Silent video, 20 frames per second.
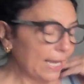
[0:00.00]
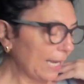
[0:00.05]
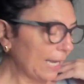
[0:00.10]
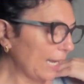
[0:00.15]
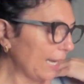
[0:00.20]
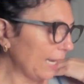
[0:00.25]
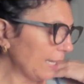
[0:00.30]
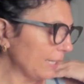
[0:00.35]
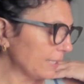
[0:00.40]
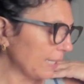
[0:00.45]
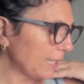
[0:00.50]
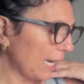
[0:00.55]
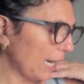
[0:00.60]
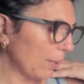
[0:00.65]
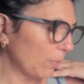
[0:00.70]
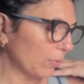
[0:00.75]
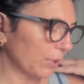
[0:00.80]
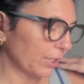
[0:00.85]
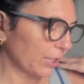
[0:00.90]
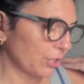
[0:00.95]
and I
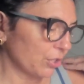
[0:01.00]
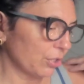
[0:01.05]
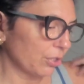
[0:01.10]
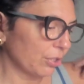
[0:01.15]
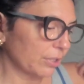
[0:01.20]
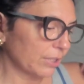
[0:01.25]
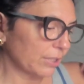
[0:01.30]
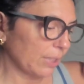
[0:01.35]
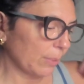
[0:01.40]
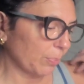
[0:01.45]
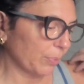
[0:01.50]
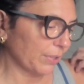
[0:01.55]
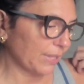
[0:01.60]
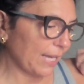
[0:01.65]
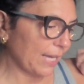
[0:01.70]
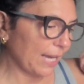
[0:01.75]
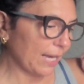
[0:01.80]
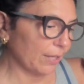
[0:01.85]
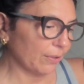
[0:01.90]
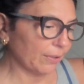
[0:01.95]
will get you hooked up with
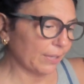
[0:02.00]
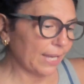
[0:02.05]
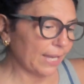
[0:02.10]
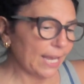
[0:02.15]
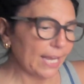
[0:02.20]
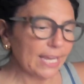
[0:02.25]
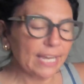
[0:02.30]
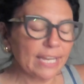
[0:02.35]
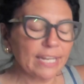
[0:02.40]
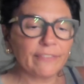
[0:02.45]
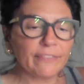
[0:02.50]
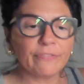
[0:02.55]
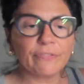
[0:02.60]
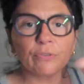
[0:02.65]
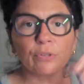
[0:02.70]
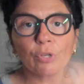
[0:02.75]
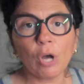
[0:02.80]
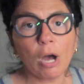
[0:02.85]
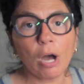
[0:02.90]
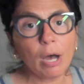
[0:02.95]
that. Okay. And if
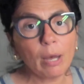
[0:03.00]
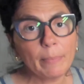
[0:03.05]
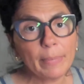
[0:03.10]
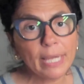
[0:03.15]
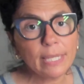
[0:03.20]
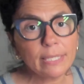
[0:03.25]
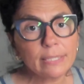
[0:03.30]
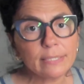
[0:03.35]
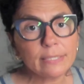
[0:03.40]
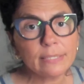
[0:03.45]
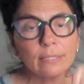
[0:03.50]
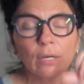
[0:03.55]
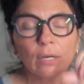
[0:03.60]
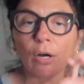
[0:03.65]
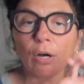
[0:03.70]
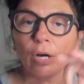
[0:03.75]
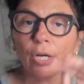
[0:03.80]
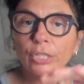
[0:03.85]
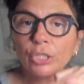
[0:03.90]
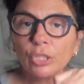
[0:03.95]
you comment
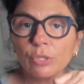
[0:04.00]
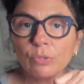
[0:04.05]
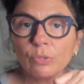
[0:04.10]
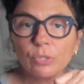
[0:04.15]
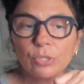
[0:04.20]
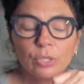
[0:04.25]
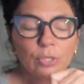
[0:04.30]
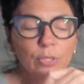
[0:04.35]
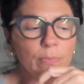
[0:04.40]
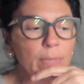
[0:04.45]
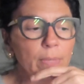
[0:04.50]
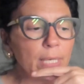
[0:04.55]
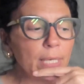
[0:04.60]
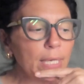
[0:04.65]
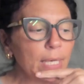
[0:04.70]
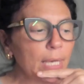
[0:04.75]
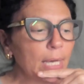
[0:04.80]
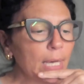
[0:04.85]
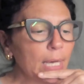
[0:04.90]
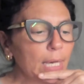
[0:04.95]
on YouTube,
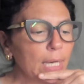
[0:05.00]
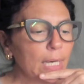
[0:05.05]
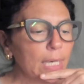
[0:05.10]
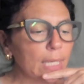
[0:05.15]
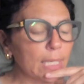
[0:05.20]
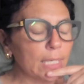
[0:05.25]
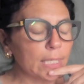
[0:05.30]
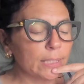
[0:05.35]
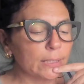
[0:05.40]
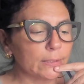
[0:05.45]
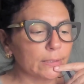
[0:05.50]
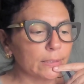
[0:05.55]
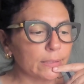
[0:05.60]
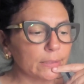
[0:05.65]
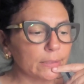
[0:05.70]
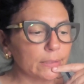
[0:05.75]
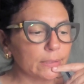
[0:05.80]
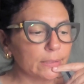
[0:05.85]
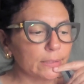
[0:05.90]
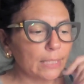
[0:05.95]
uh,
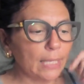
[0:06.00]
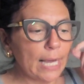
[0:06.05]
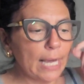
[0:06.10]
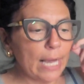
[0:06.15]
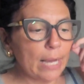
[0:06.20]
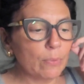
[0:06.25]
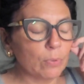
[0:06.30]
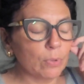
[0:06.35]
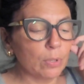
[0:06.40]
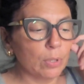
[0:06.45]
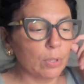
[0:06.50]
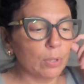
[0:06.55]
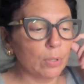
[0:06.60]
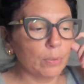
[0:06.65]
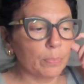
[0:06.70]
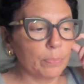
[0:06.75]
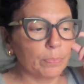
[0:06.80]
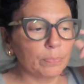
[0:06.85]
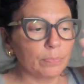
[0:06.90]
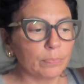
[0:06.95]
I
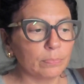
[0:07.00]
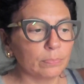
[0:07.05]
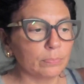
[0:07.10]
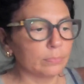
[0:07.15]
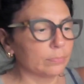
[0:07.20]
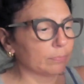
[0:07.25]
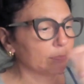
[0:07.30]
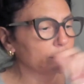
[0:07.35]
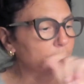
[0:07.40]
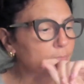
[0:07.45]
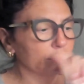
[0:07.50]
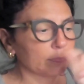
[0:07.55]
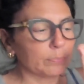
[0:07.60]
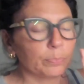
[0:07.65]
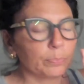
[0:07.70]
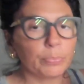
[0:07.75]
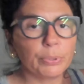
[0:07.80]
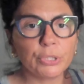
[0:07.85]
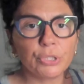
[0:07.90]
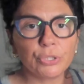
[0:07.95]
will
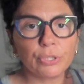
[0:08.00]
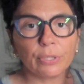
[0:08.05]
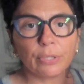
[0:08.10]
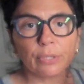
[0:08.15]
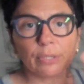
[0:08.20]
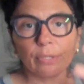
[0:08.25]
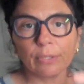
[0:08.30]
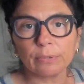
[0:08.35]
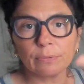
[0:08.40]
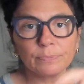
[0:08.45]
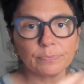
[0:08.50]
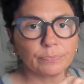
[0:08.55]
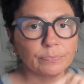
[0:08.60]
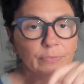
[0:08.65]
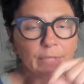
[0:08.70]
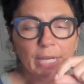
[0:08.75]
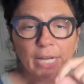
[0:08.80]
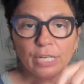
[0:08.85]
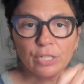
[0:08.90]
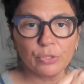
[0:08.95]
put your
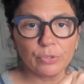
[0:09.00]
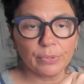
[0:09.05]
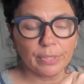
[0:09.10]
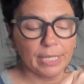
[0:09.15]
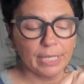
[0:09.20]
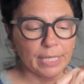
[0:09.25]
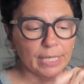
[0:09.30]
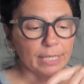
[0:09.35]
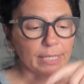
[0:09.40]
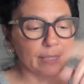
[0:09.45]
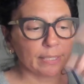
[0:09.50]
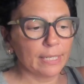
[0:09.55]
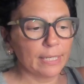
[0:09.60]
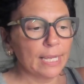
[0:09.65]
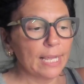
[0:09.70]
entry in,